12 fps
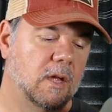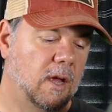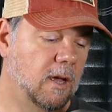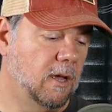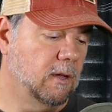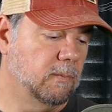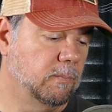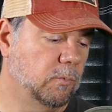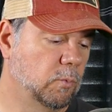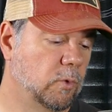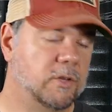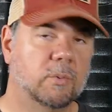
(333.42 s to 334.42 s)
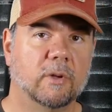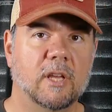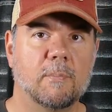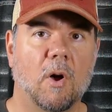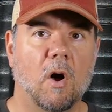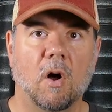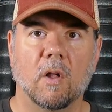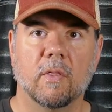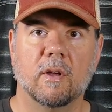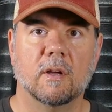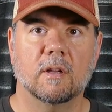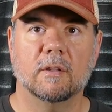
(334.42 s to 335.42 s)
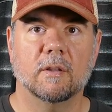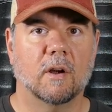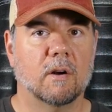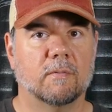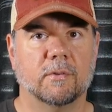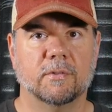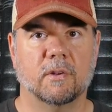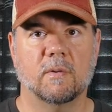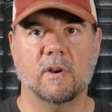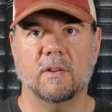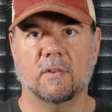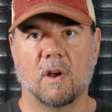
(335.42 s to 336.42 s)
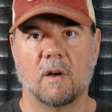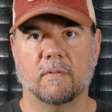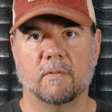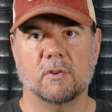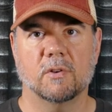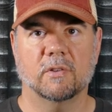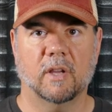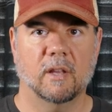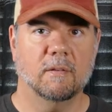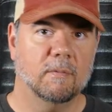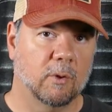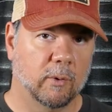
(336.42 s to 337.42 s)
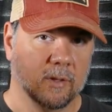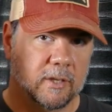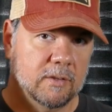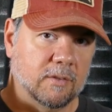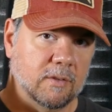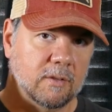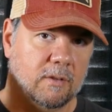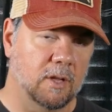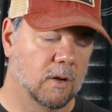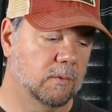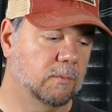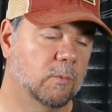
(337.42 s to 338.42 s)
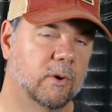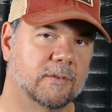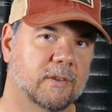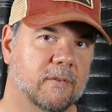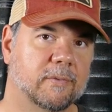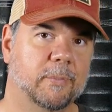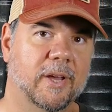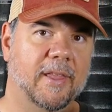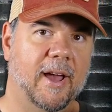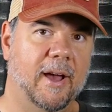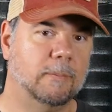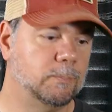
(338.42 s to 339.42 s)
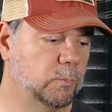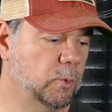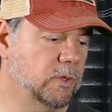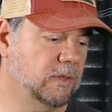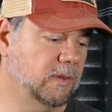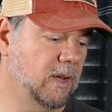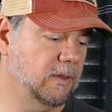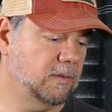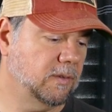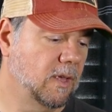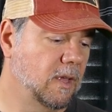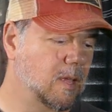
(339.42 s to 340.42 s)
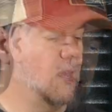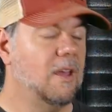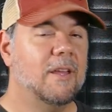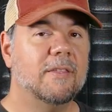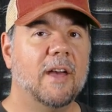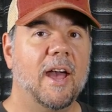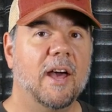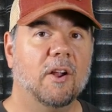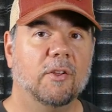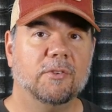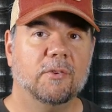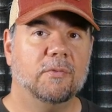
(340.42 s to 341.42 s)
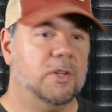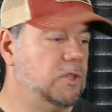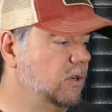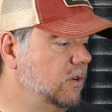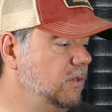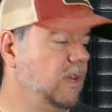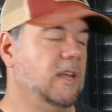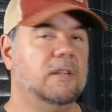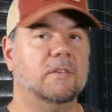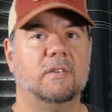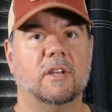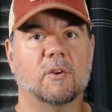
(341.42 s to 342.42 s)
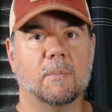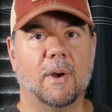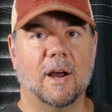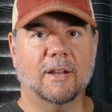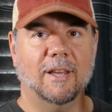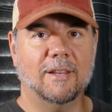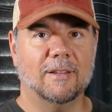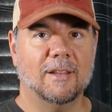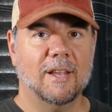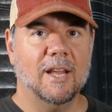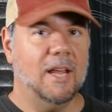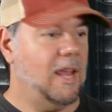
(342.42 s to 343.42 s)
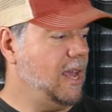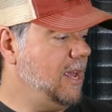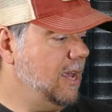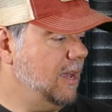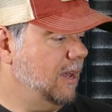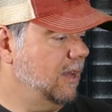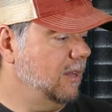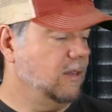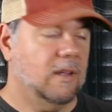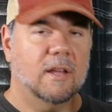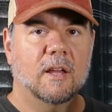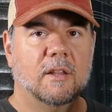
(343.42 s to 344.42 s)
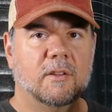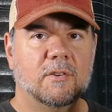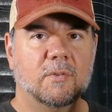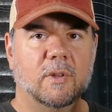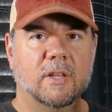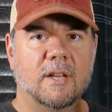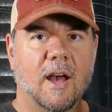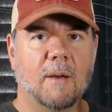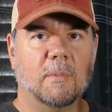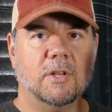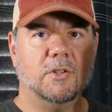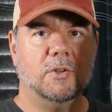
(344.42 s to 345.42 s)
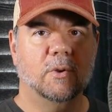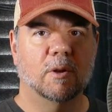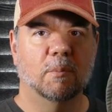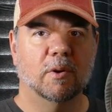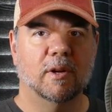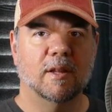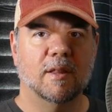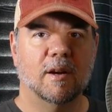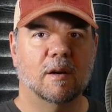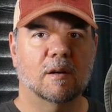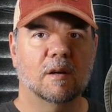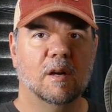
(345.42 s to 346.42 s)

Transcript: um, which will keep all the, the harmful sun rays off of your skin, or at least, you know, where it's covered by the hat, which is nice. The hat also features a secret pocket, and there's really not much you can put in there.